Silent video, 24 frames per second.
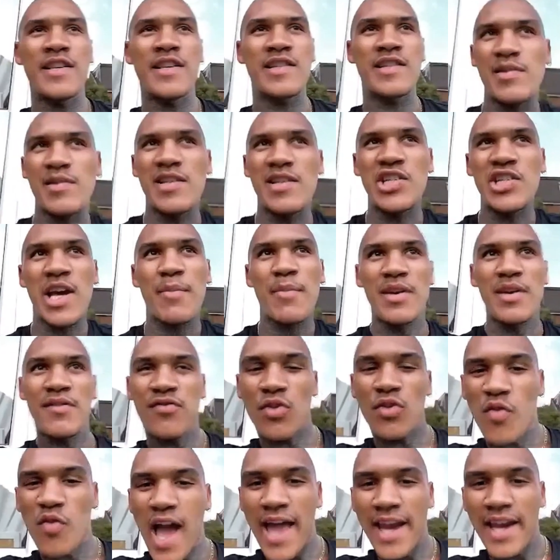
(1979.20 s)
a jab and he threw a
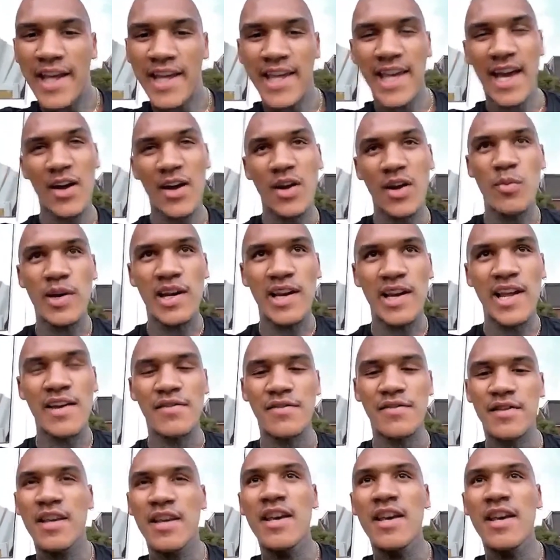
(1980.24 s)
right hand and countered with a left.